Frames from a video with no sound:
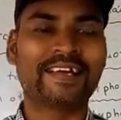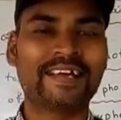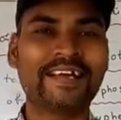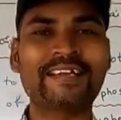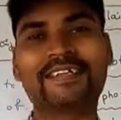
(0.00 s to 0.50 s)

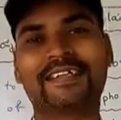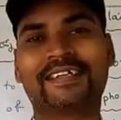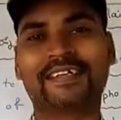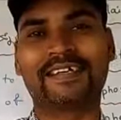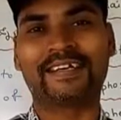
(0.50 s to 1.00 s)
And
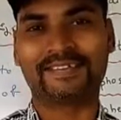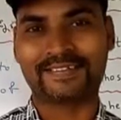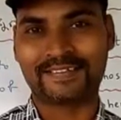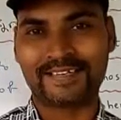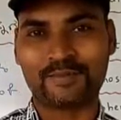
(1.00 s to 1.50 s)
at the
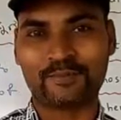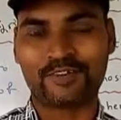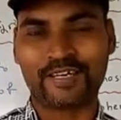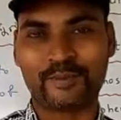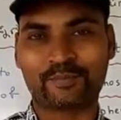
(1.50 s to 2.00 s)
same
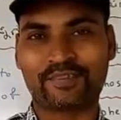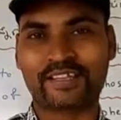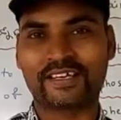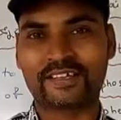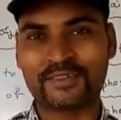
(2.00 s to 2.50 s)
way
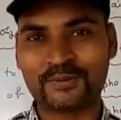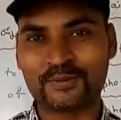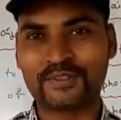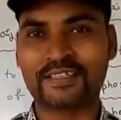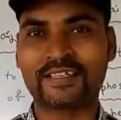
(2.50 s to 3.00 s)
it is
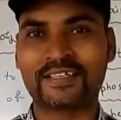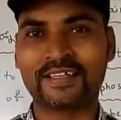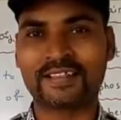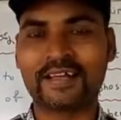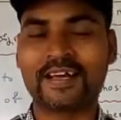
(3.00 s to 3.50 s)
used
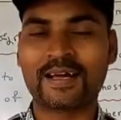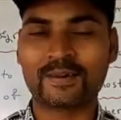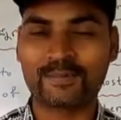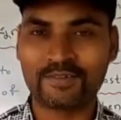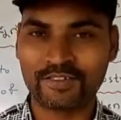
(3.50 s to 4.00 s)
in the
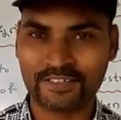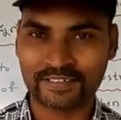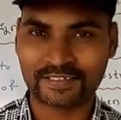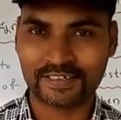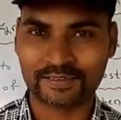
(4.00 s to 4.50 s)

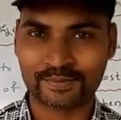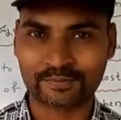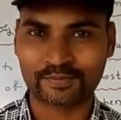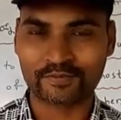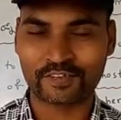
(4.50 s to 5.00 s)
abbreviations also.
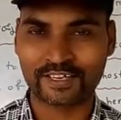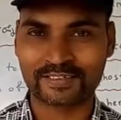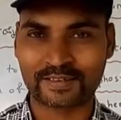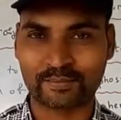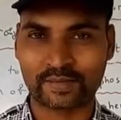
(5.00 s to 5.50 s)
For
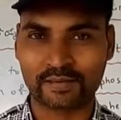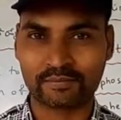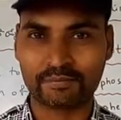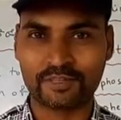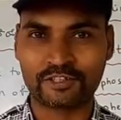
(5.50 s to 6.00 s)
example,
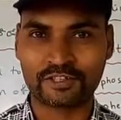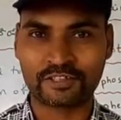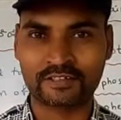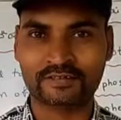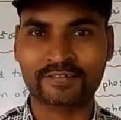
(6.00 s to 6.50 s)

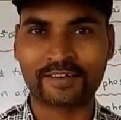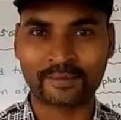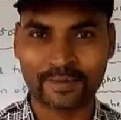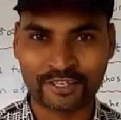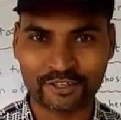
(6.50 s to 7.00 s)
Mr.
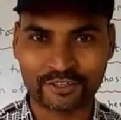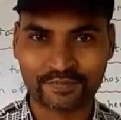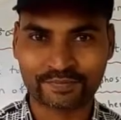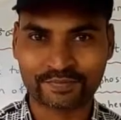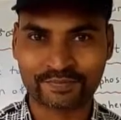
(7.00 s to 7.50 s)
Ramesh,
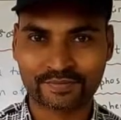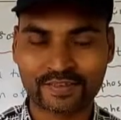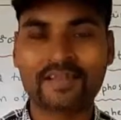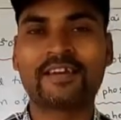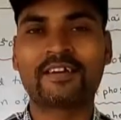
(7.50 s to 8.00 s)

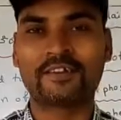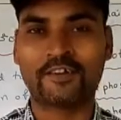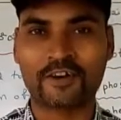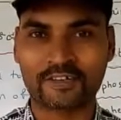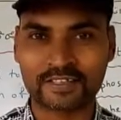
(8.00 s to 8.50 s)

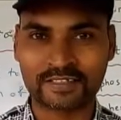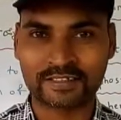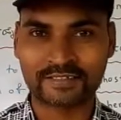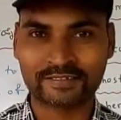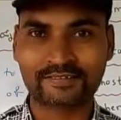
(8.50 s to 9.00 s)

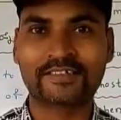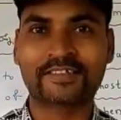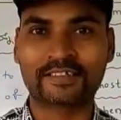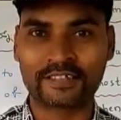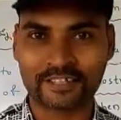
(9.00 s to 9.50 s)
Dr.
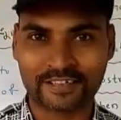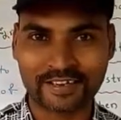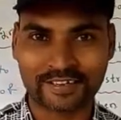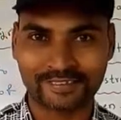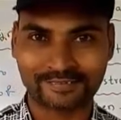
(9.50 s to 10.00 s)

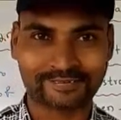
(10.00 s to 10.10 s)
Krishna.